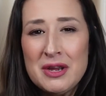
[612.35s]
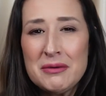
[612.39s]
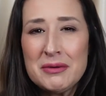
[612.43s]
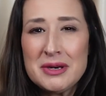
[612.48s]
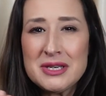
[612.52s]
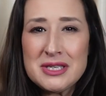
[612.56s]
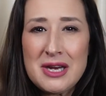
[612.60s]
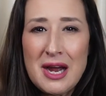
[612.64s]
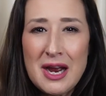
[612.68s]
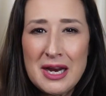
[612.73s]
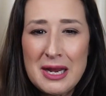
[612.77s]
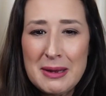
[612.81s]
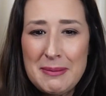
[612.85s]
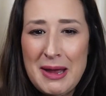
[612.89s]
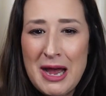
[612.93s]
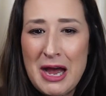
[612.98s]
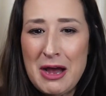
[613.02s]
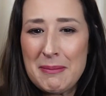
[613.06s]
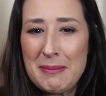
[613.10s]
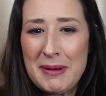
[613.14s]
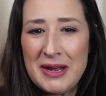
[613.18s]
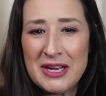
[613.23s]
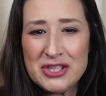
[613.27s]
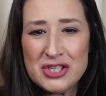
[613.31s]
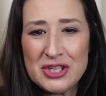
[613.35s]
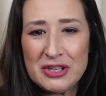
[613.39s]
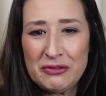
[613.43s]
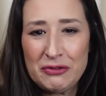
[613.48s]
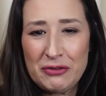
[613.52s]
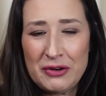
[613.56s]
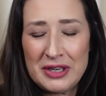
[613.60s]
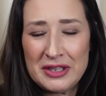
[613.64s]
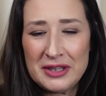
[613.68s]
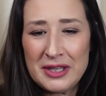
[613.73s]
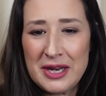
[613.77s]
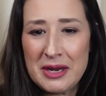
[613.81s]
We talk about budget
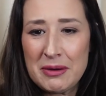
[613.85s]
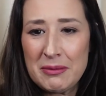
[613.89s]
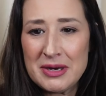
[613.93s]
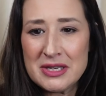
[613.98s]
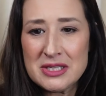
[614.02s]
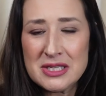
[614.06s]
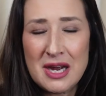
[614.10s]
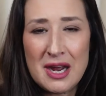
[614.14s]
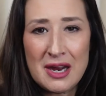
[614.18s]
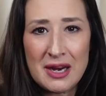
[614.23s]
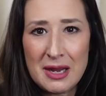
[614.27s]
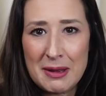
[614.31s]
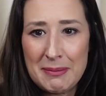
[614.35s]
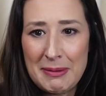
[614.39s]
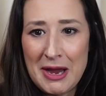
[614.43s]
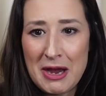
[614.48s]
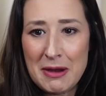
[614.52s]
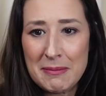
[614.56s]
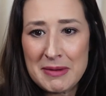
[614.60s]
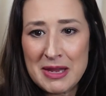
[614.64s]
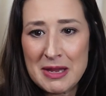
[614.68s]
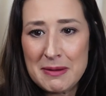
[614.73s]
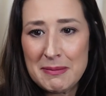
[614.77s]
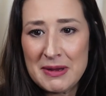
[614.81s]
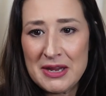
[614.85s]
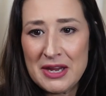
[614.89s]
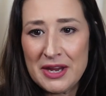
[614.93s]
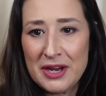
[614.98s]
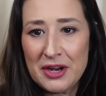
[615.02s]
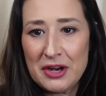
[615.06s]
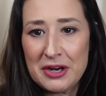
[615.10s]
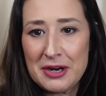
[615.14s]
friendly and we talk about me being on